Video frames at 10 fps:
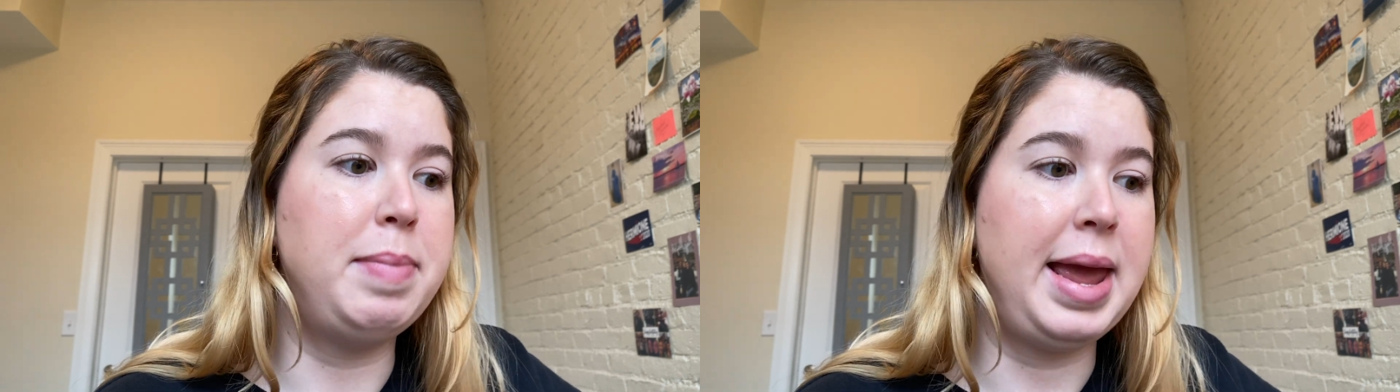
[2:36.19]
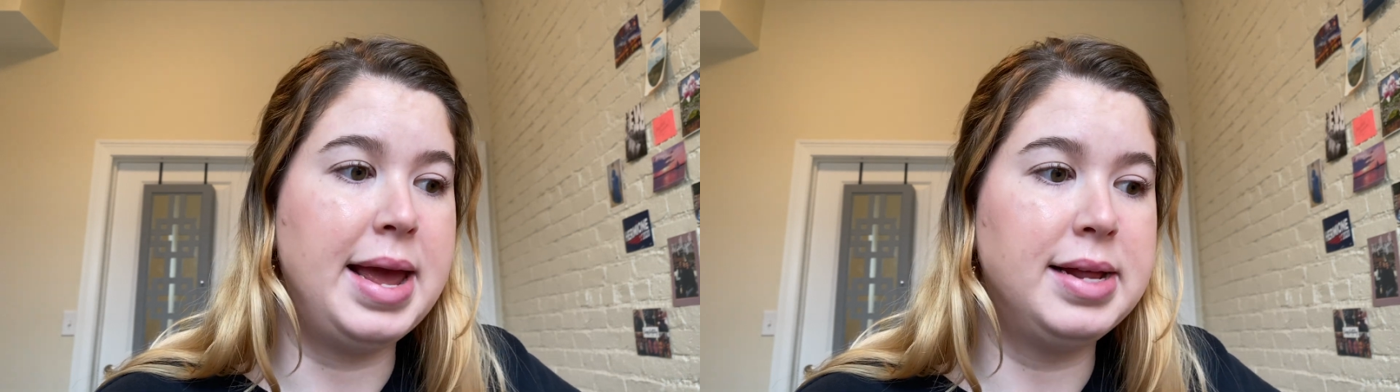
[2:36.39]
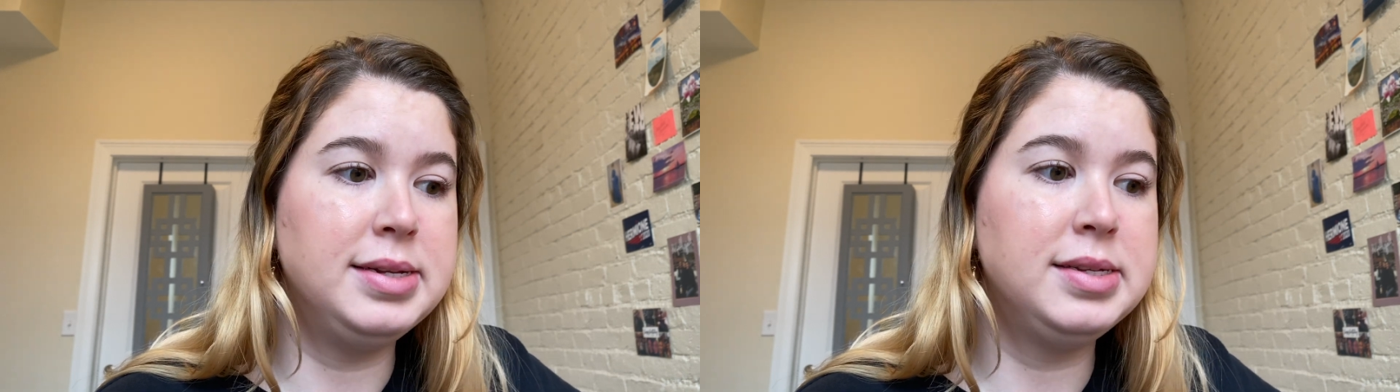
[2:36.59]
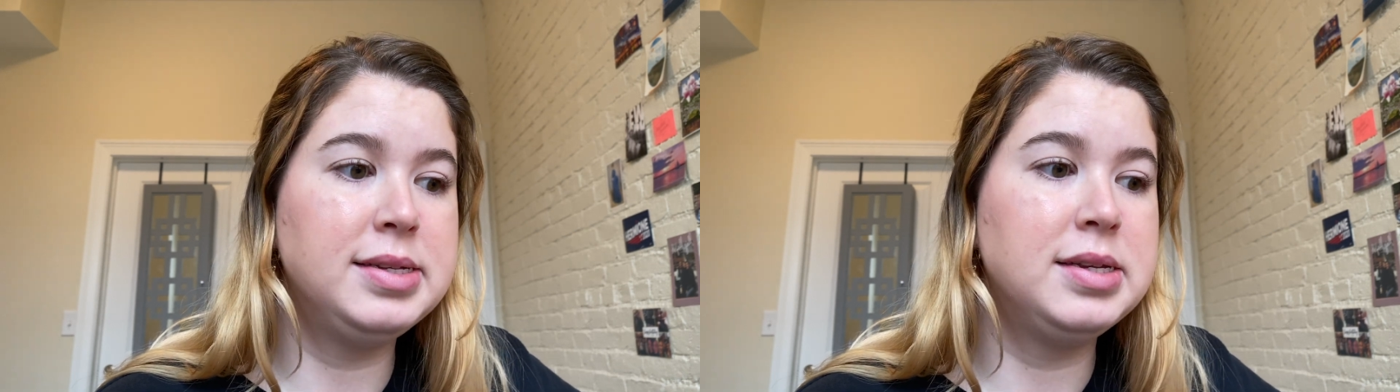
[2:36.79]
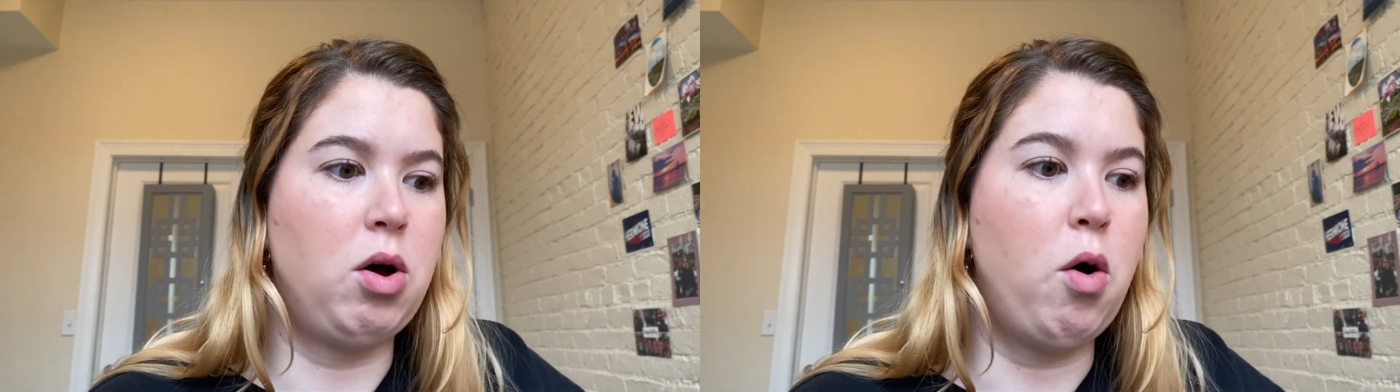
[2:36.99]

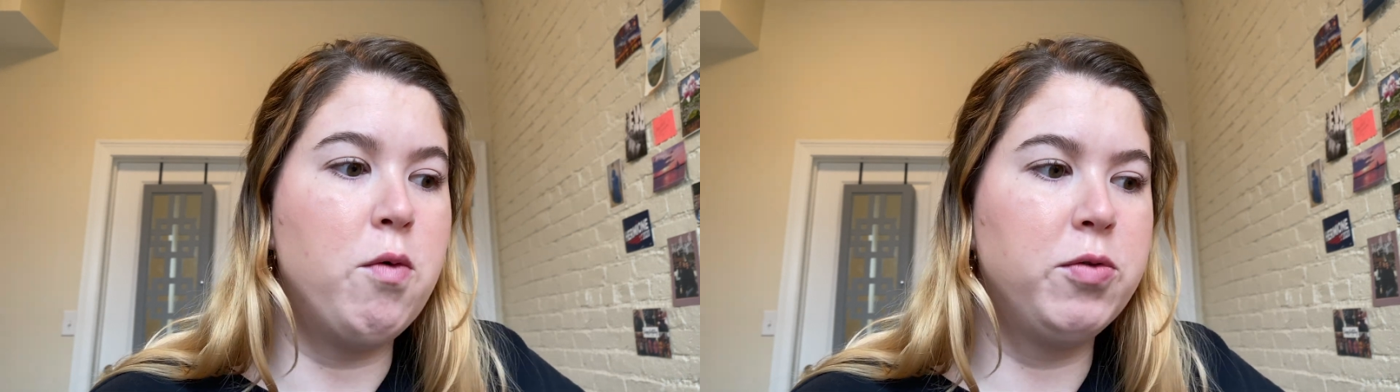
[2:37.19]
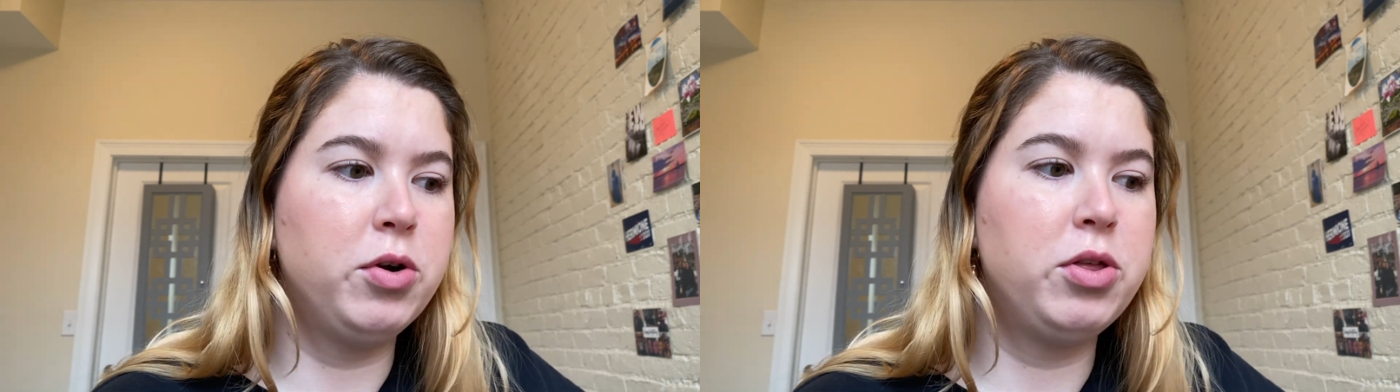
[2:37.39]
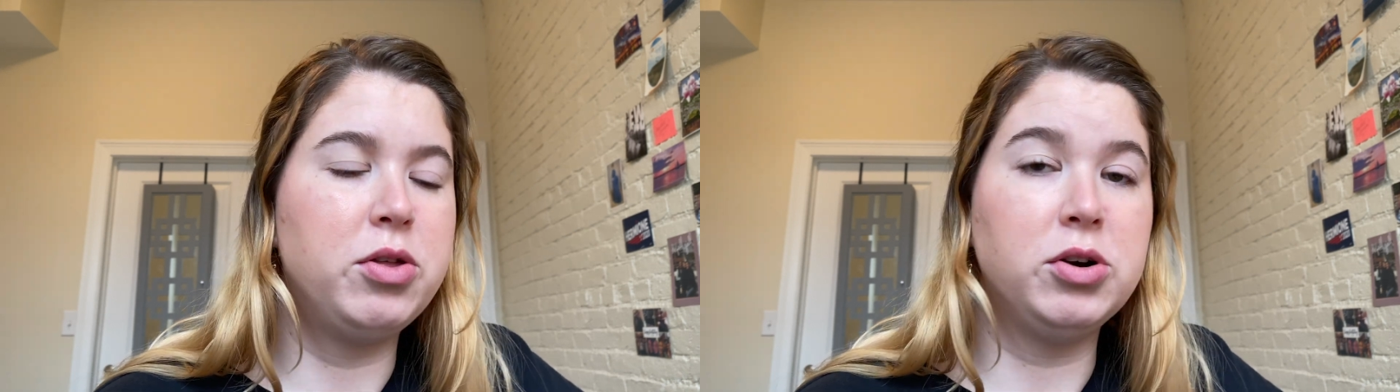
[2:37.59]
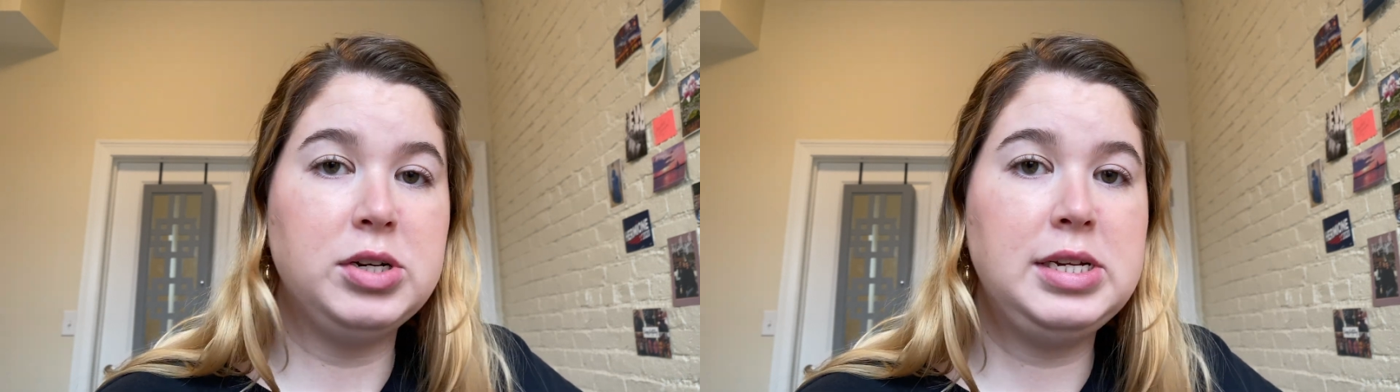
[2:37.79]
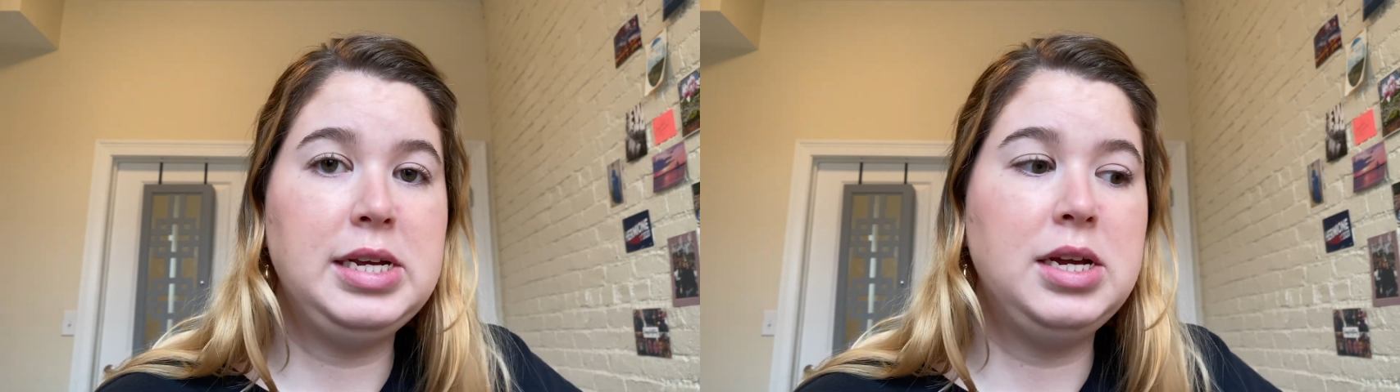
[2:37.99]
bans over
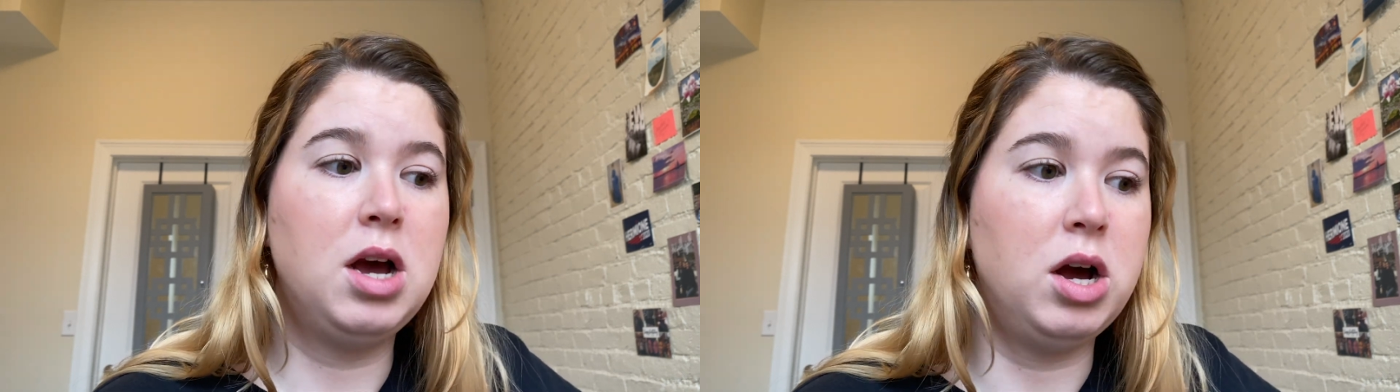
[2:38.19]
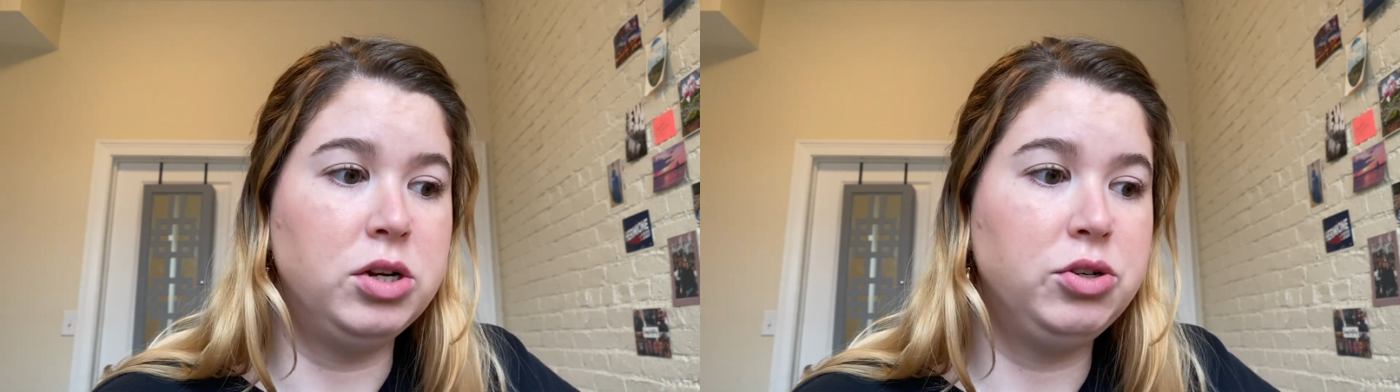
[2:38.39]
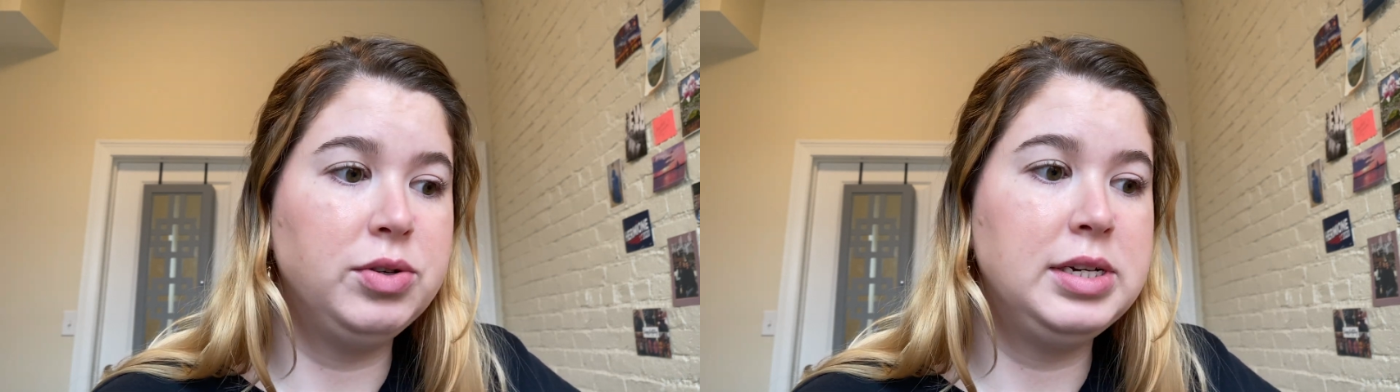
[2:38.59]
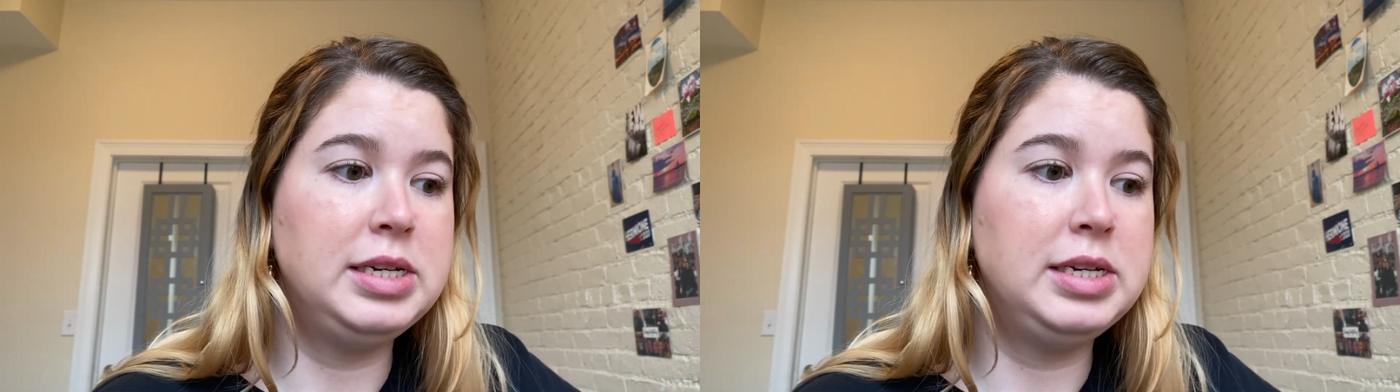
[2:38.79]
1,300